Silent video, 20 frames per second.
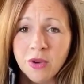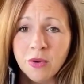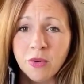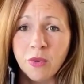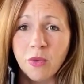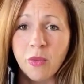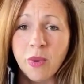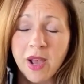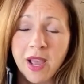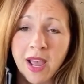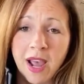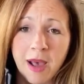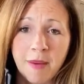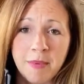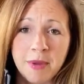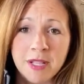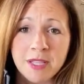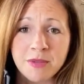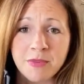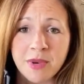Well, what
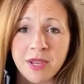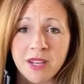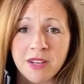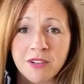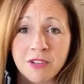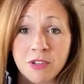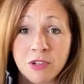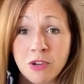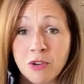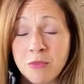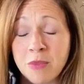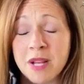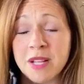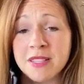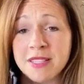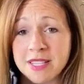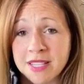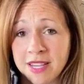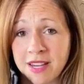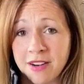happens when 2
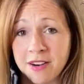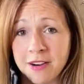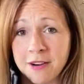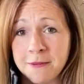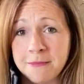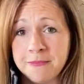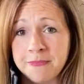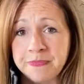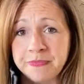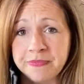months later,